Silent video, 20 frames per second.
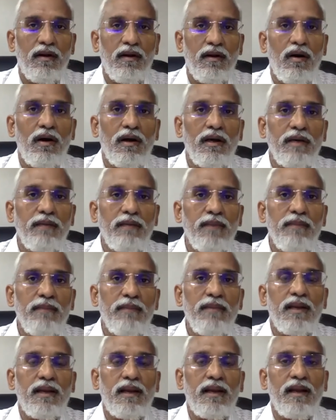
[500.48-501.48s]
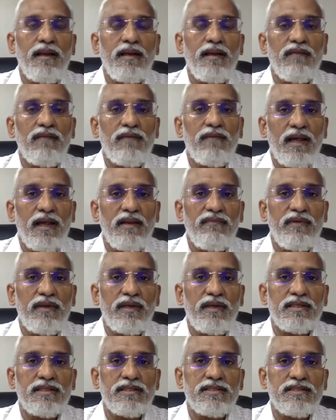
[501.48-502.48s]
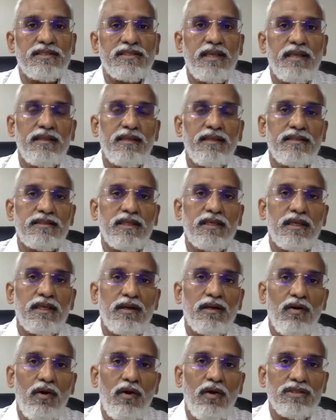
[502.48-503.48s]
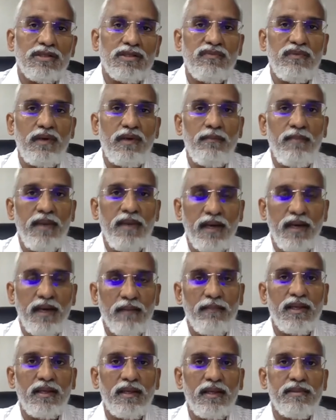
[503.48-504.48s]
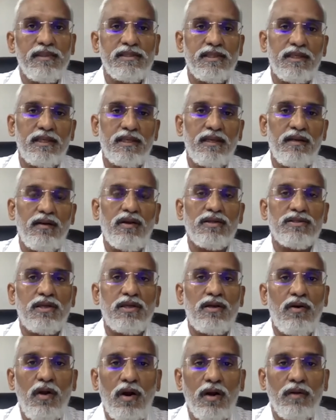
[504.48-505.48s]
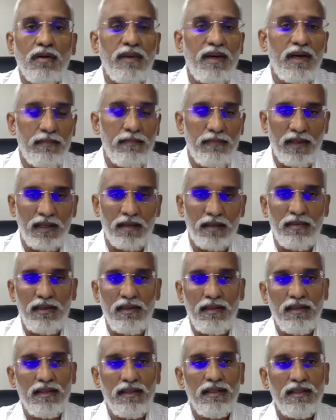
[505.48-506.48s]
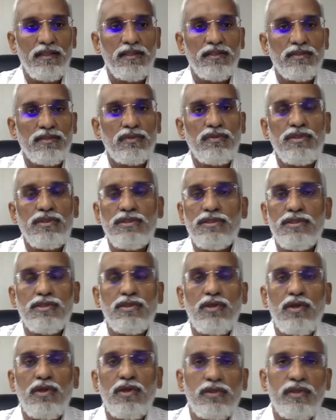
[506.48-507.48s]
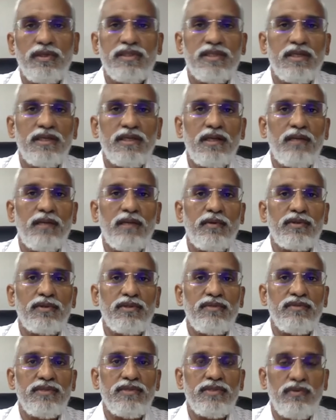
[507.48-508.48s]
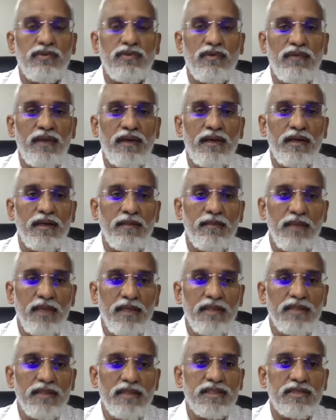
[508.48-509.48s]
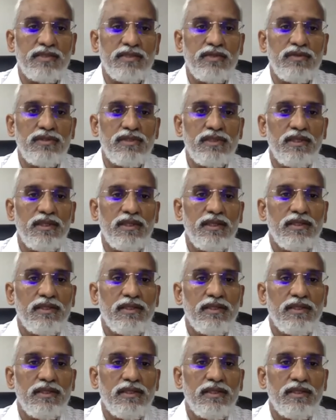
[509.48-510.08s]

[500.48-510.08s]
Or it may be a kind of clarification saying that certain laws will be made applicable, certain laws are not made applicable. So this is also a general provision which you will find in many statutes.